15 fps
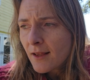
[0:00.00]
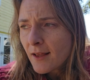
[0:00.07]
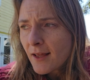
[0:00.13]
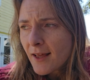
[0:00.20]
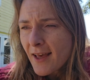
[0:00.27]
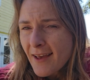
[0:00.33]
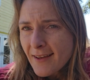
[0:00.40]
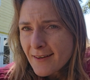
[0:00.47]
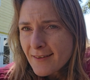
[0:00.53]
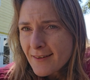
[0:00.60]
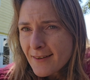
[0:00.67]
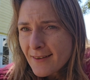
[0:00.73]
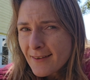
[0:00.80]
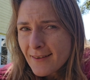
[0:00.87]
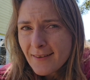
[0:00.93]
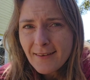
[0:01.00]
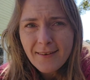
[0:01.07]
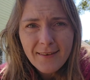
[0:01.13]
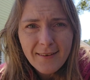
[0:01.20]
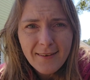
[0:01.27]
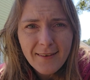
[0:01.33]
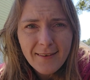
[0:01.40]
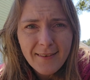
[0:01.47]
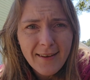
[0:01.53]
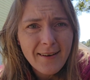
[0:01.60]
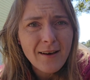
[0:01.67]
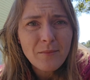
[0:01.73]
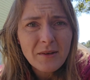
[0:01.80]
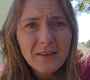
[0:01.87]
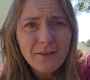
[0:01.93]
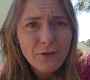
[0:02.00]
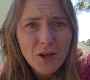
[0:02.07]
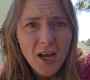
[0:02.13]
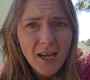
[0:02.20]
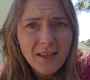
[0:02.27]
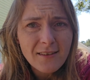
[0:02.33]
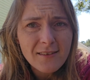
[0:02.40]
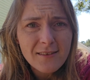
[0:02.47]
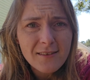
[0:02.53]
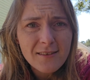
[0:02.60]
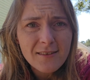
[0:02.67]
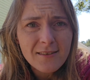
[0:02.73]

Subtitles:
And they come in different heights.